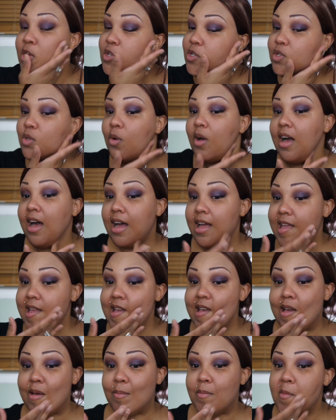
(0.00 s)
So I
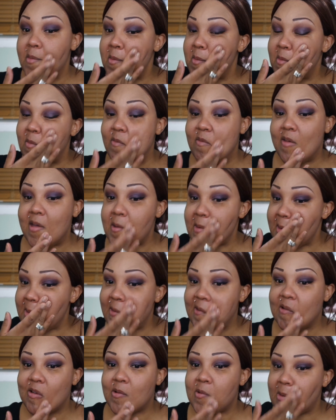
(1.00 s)
am very
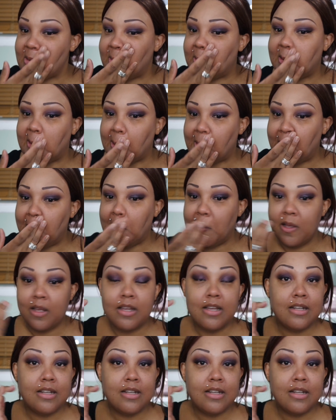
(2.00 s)
interested